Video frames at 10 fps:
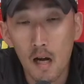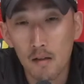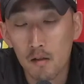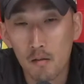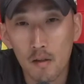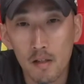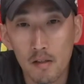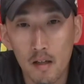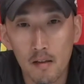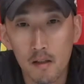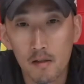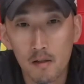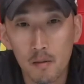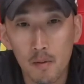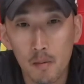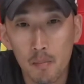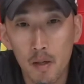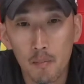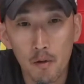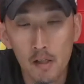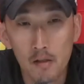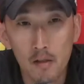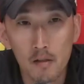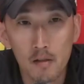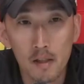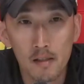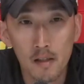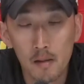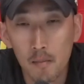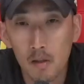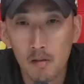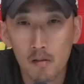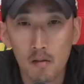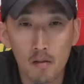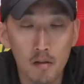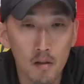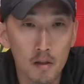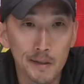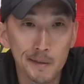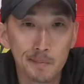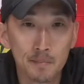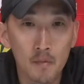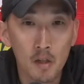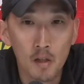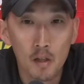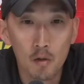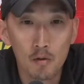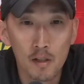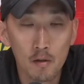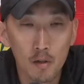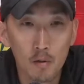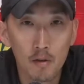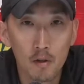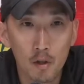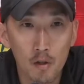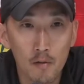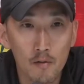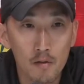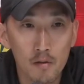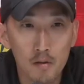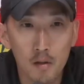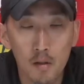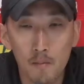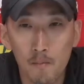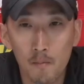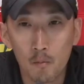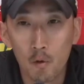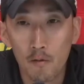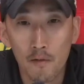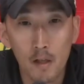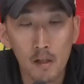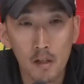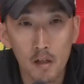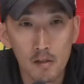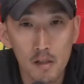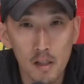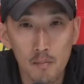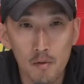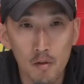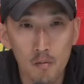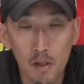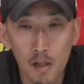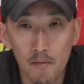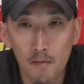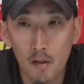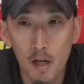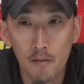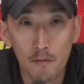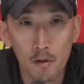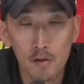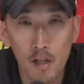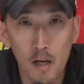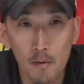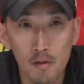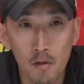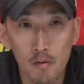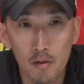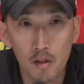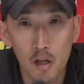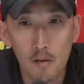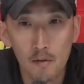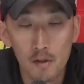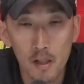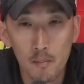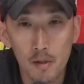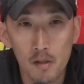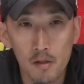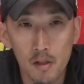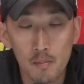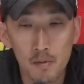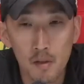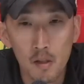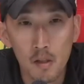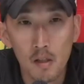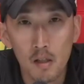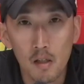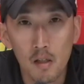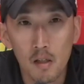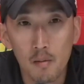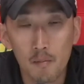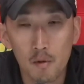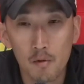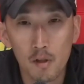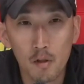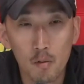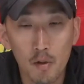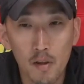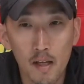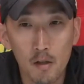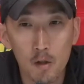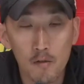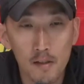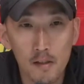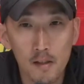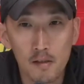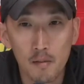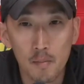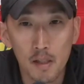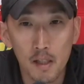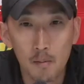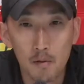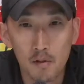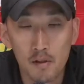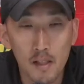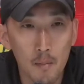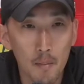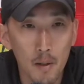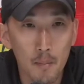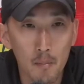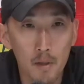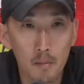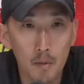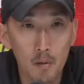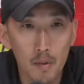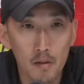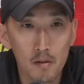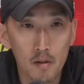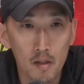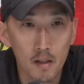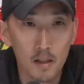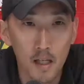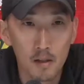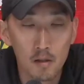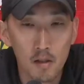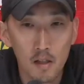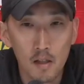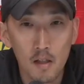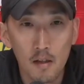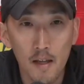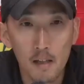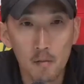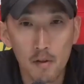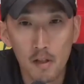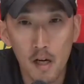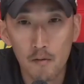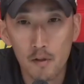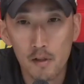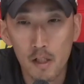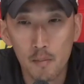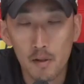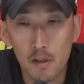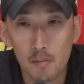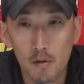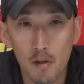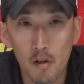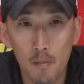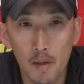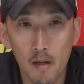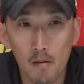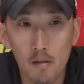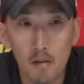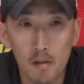You know, I think it's going to be preparation, excitement, you know, dealing with the nerves. We're a very young team, so we have a lot of first-timers going to the conference championships. So dealing with that nervousness and being able to step up in big moments, I think that's what the conference championships are all about.